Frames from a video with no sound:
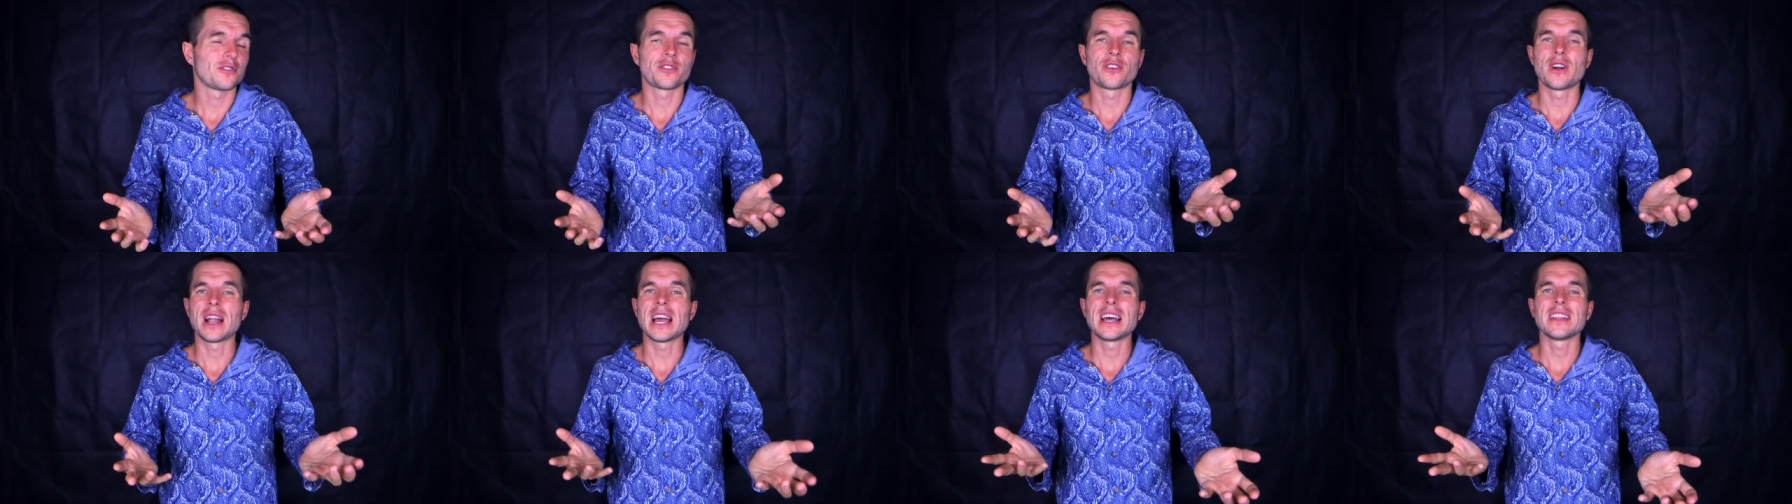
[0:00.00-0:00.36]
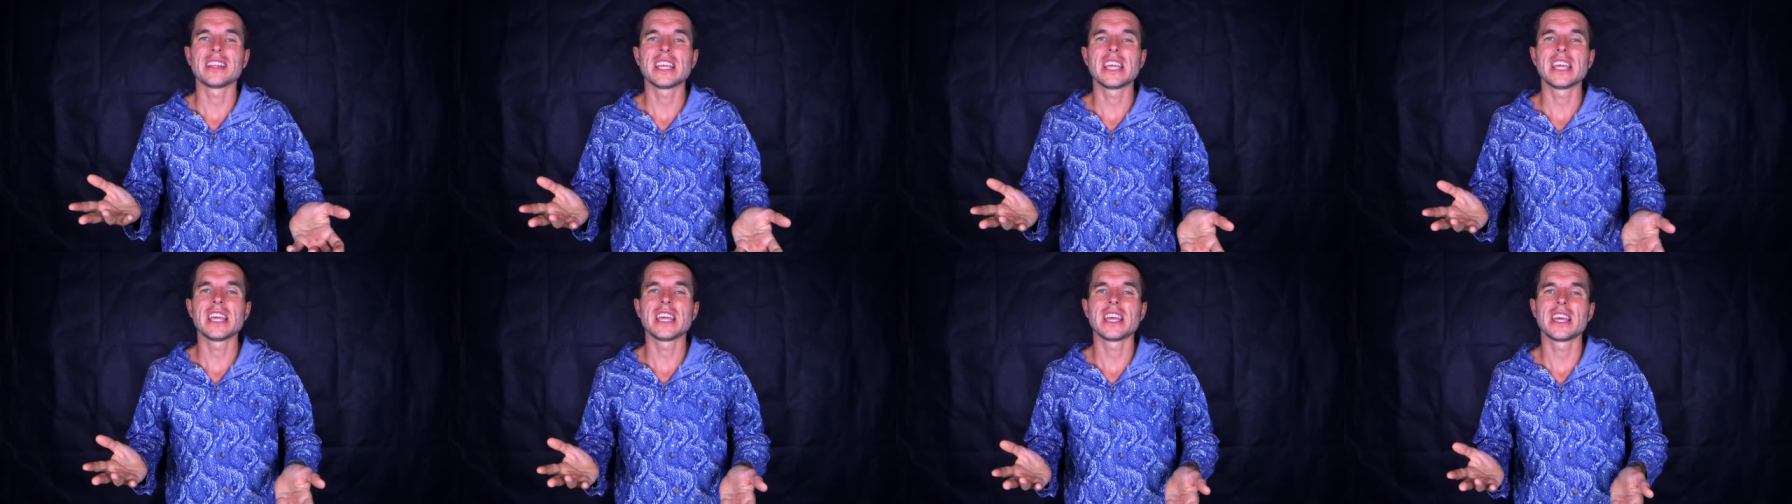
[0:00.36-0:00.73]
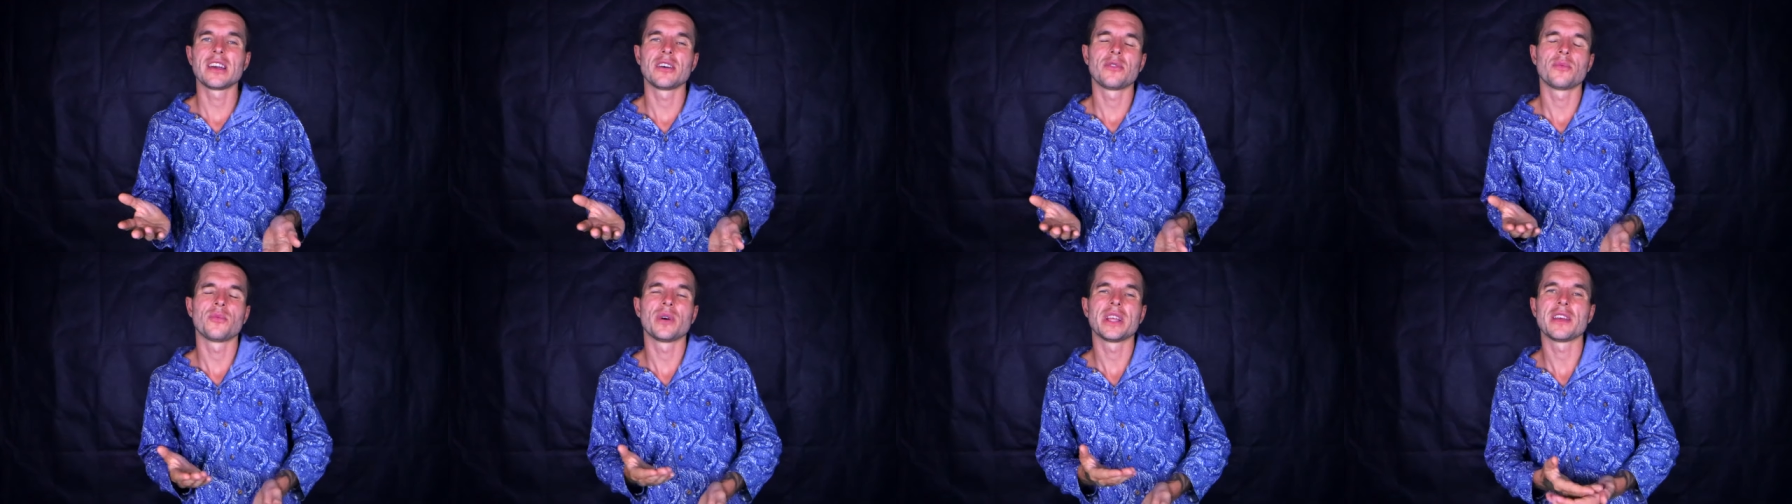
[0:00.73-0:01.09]
throughout the
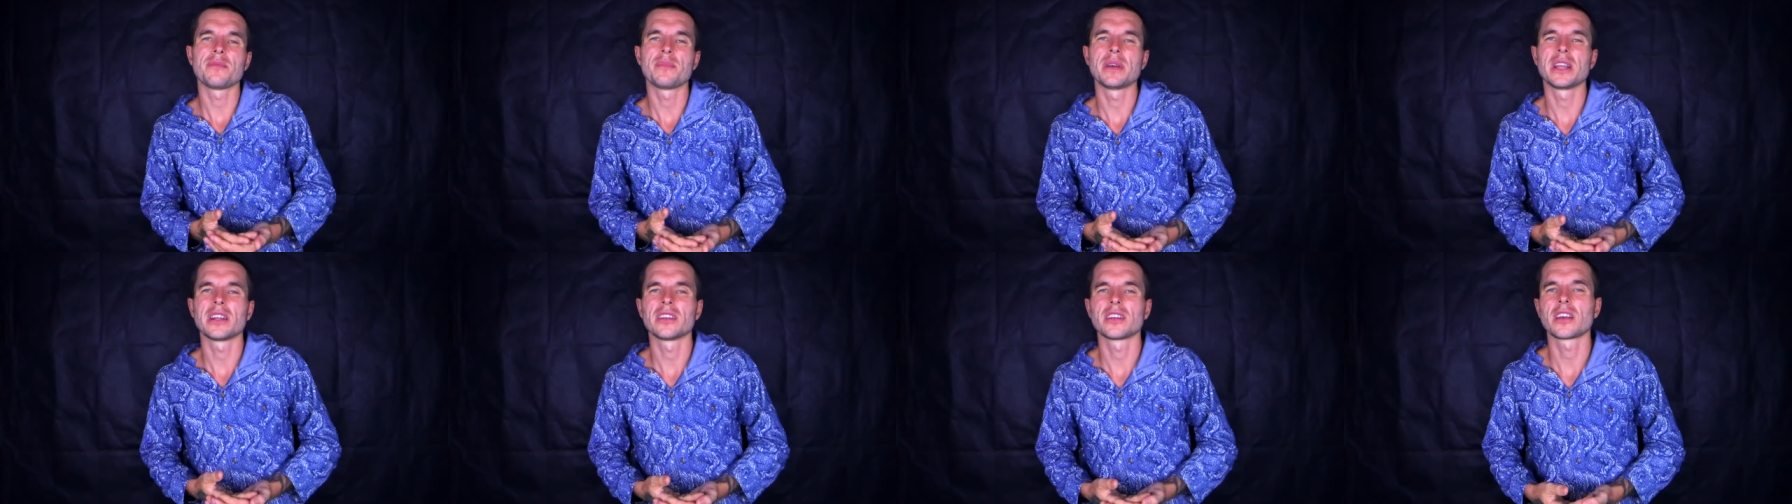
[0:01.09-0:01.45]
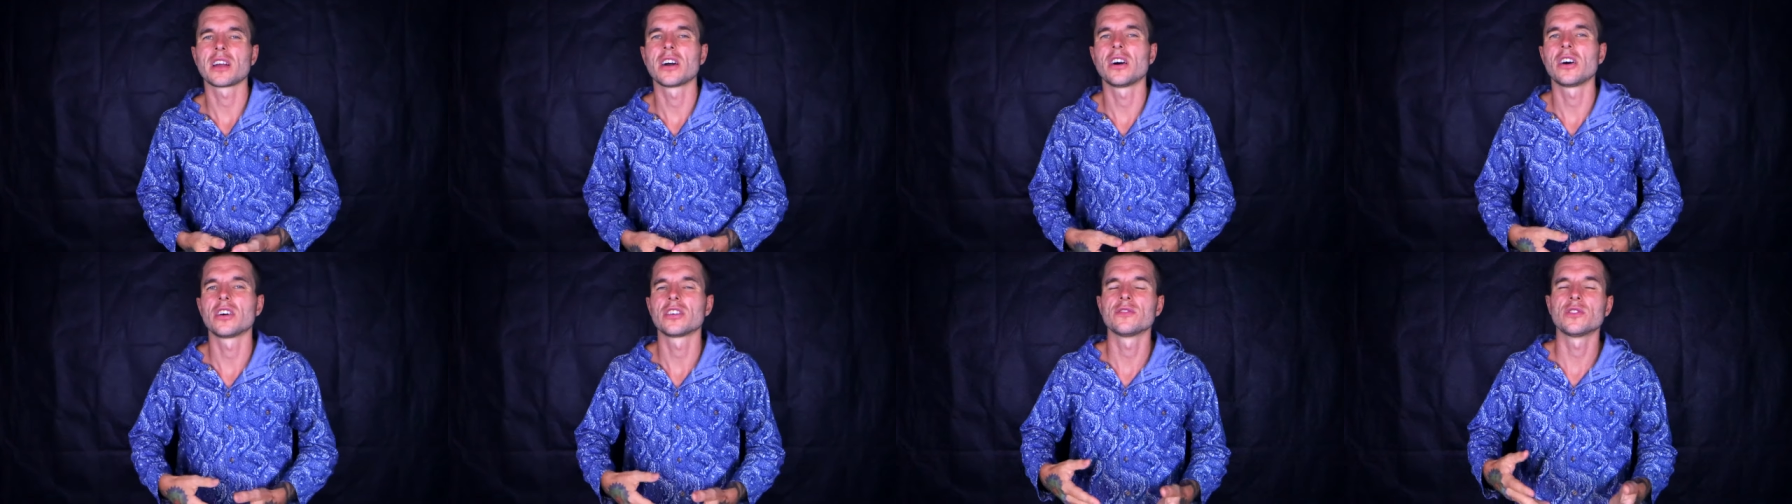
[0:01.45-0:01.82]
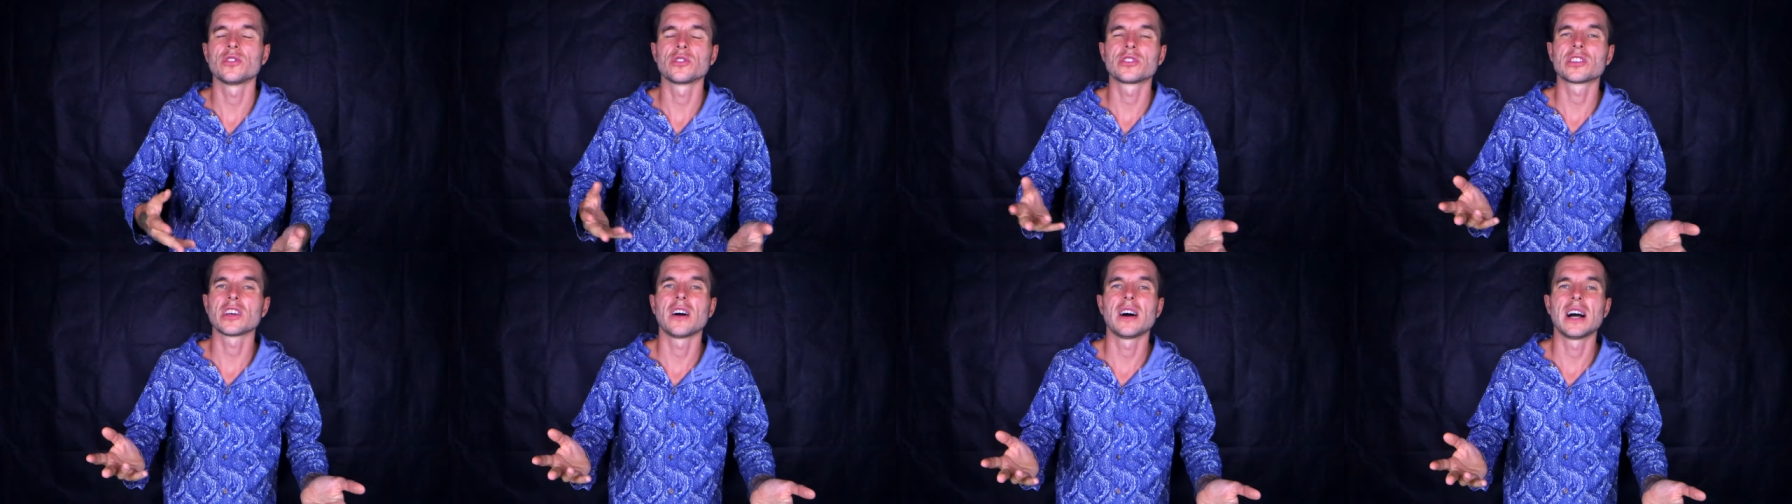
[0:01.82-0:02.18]
year, when they've been on a
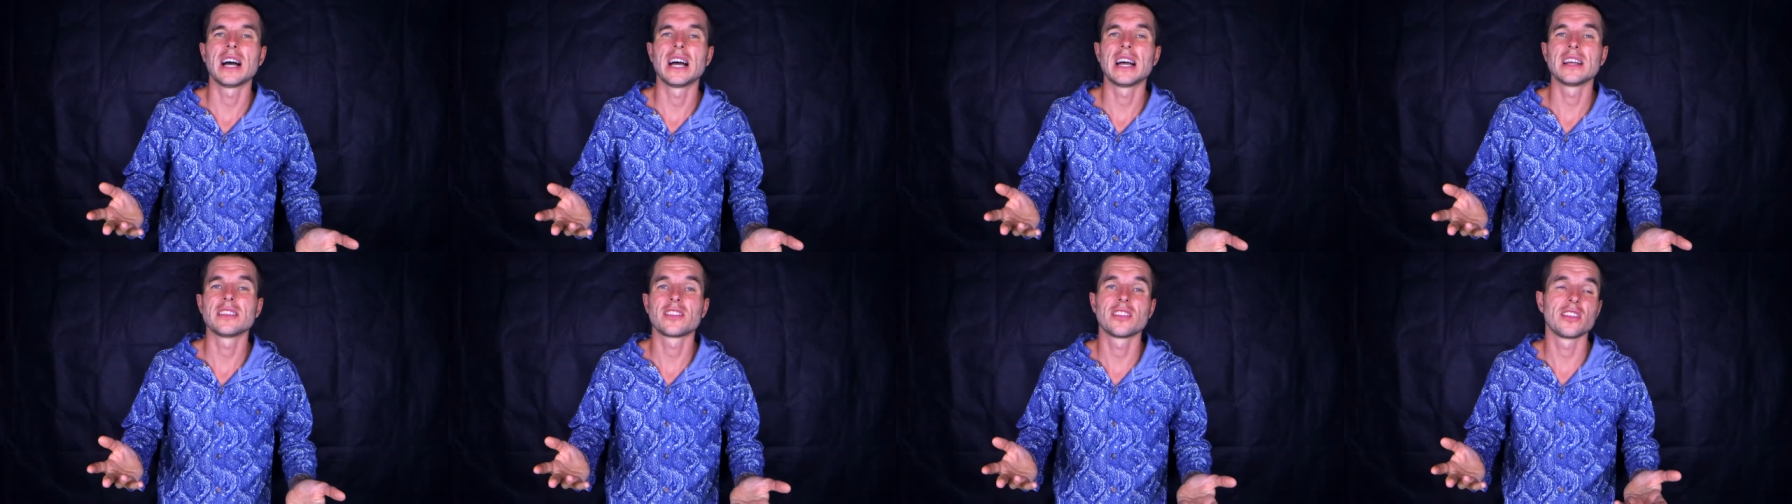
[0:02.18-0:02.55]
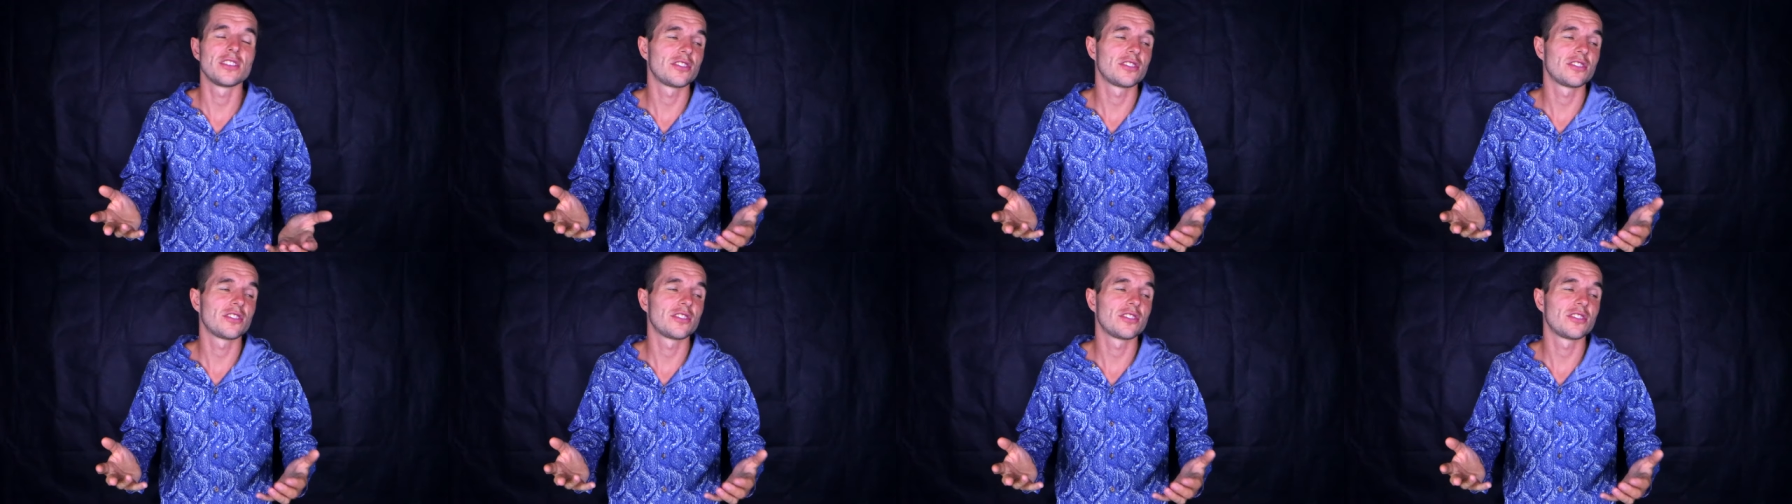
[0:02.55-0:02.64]
carnivore diet,